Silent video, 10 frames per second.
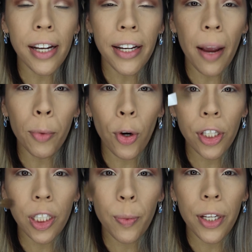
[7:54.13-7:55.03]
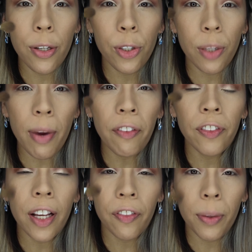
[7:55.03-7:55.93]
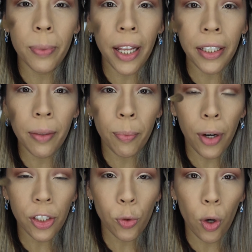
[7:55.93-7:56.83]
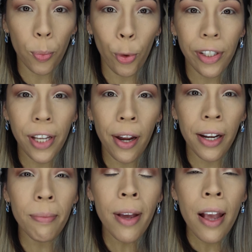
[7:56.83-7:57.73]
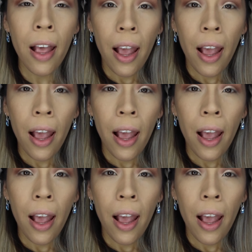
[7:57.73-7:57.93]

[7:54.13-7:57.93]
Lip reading: I am going to be using my fluffy blending brush one more time,